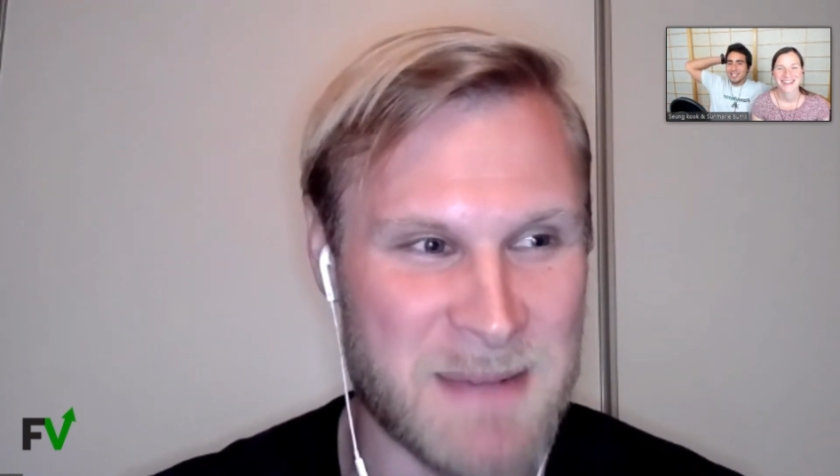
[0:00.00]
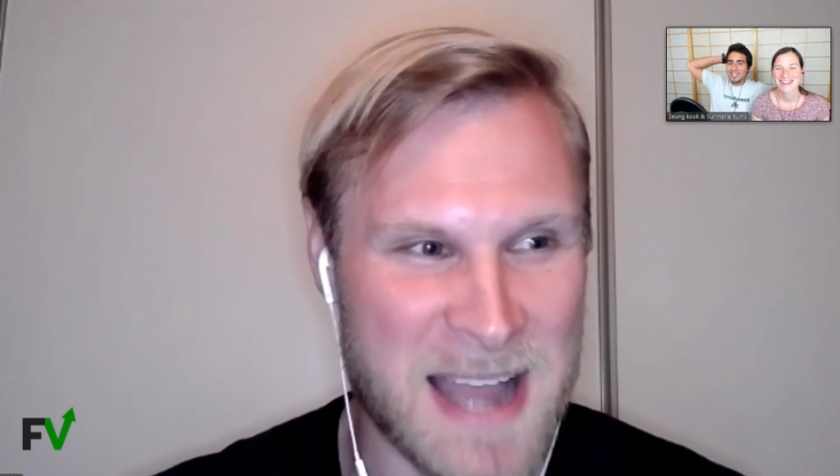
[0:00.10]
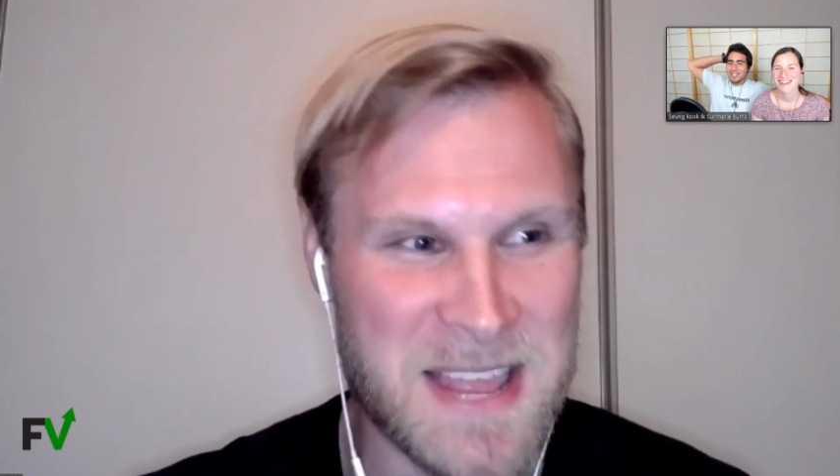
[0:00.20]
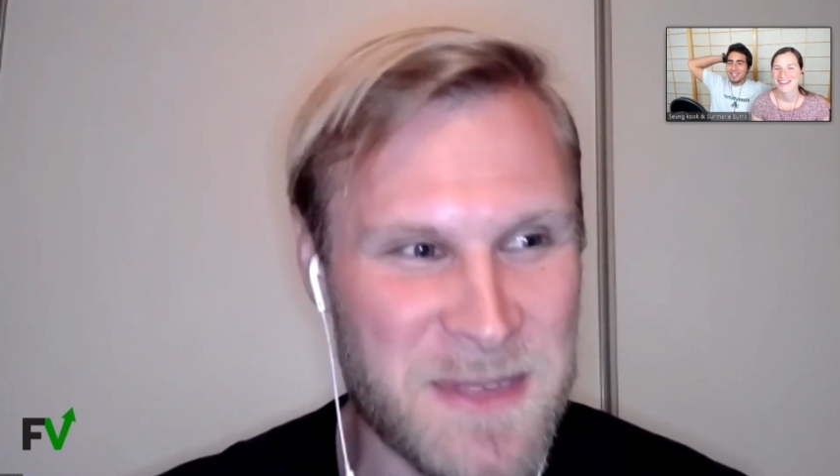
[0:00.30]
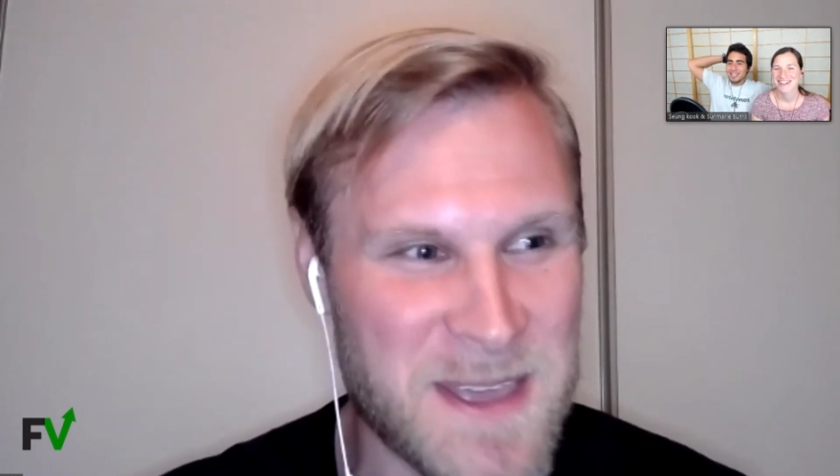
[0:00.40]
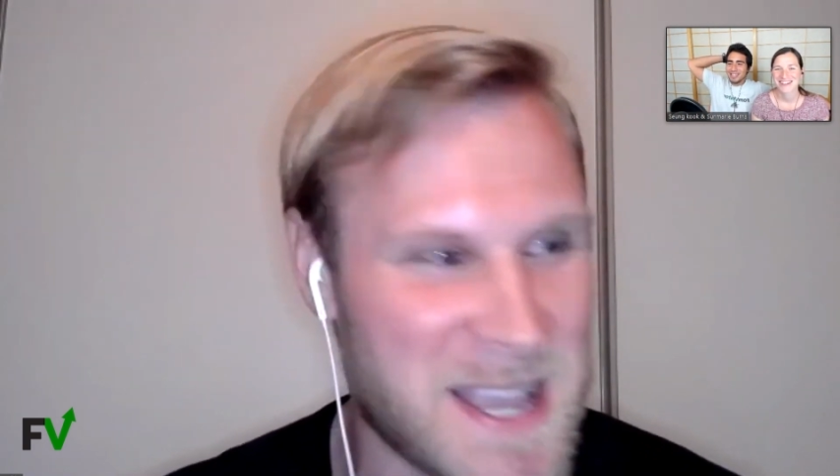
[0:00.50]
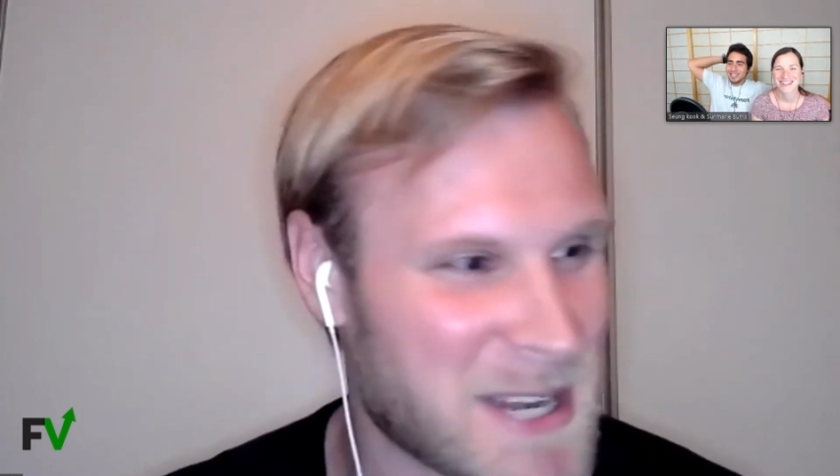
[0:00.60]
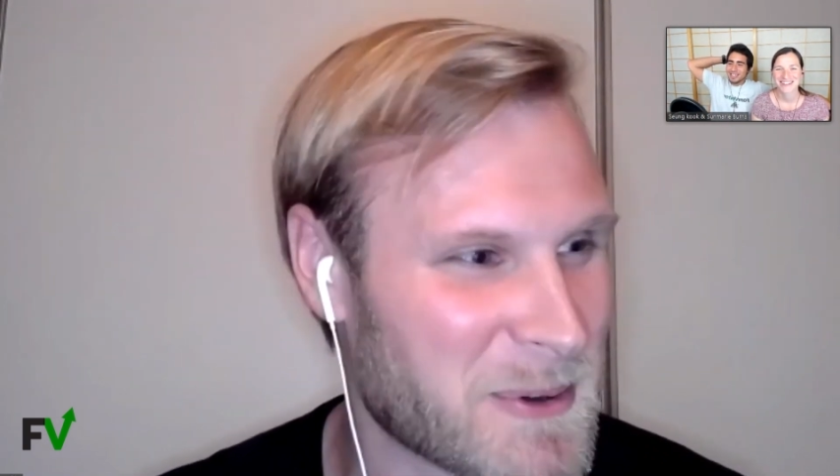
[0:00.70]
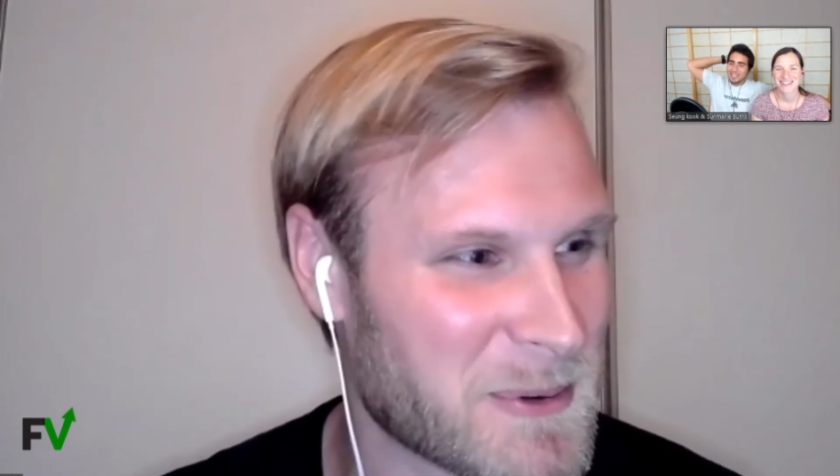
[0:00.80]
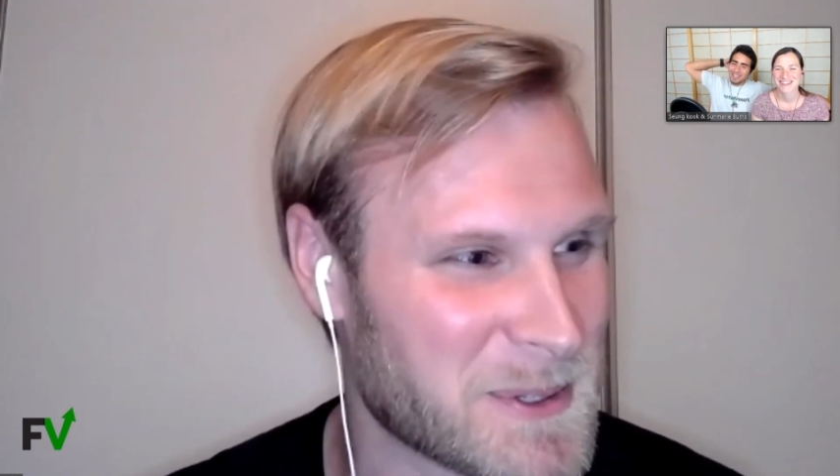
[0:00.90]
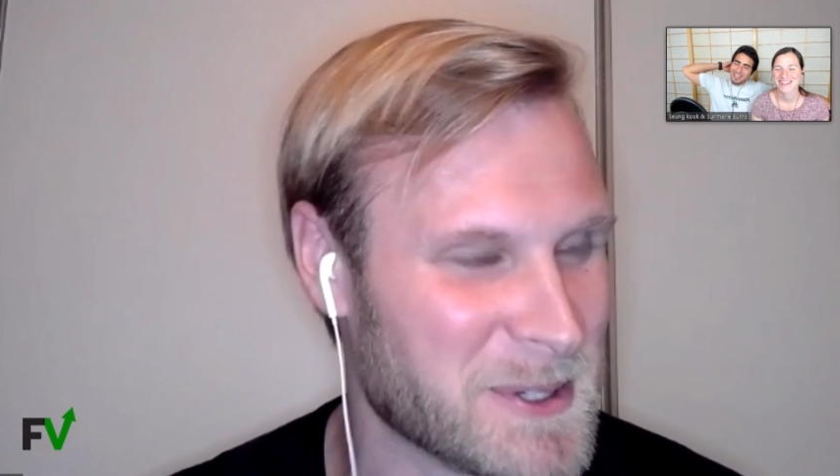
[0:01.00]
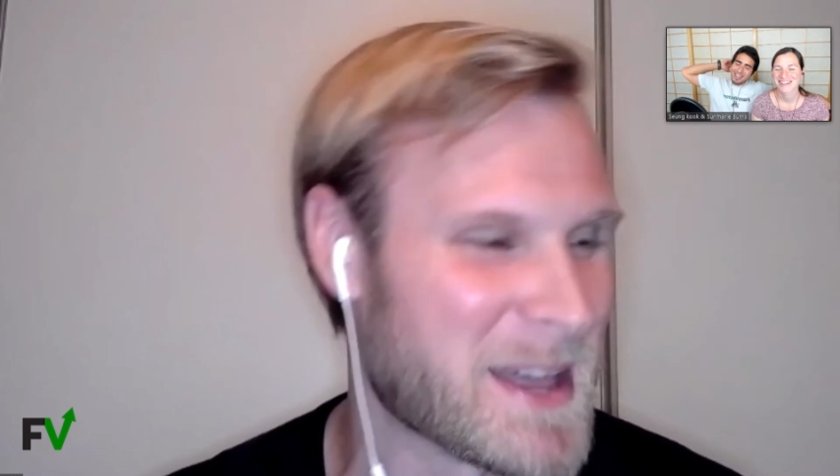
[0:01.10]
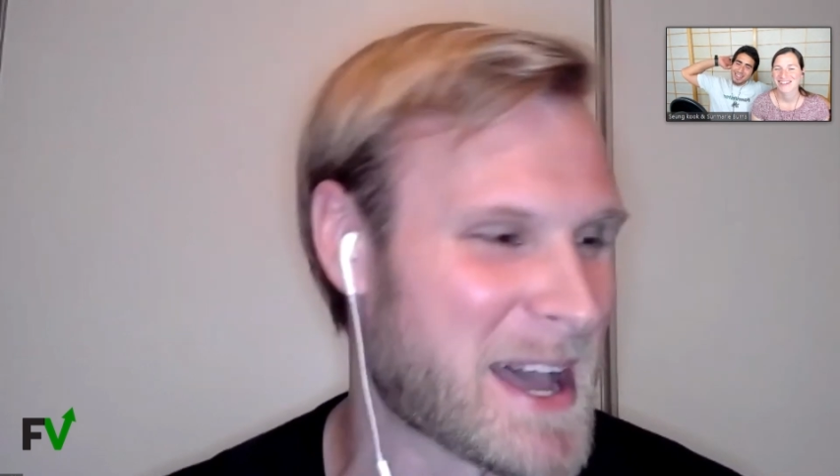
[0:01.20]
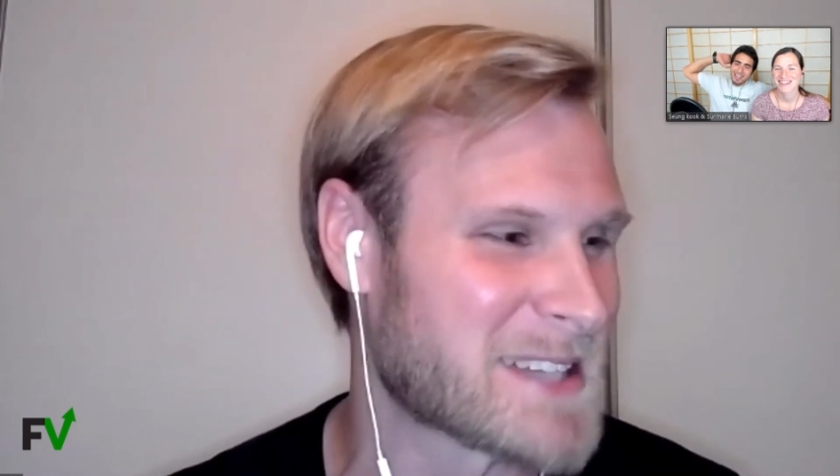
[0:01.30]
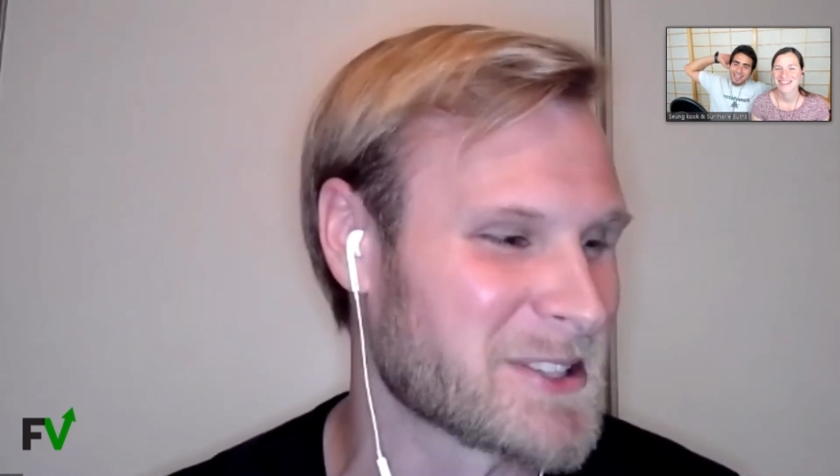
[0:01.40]
I didn't think anyone would do
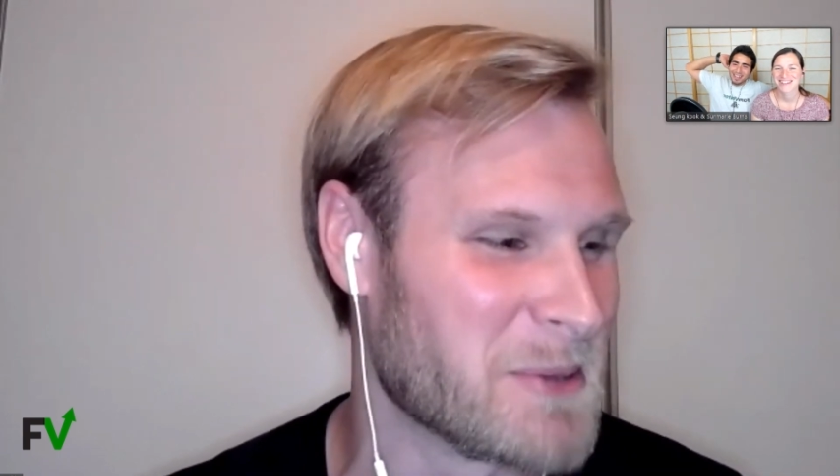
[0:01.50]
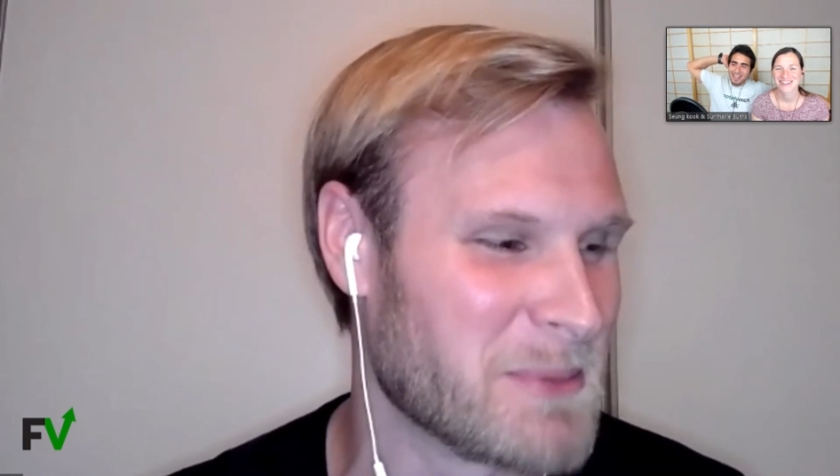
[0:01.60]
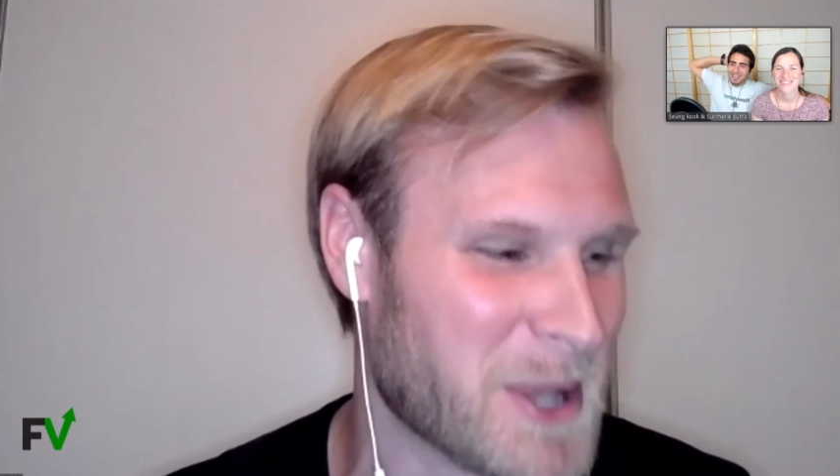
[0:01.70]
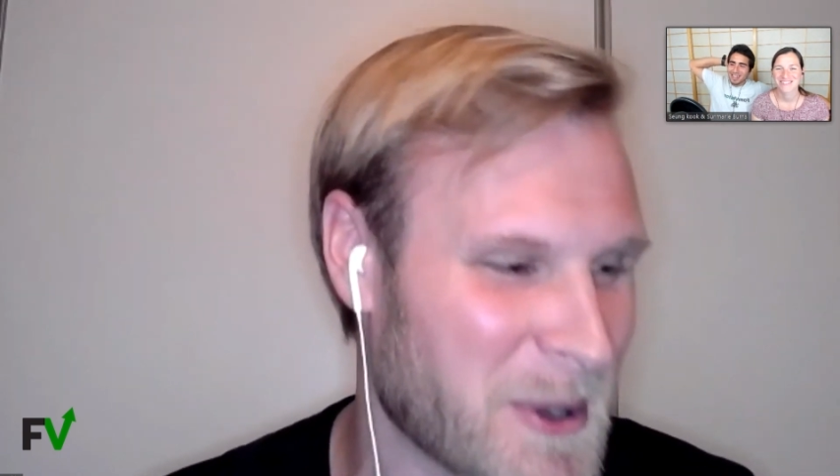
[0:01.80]
that. It's a low blow.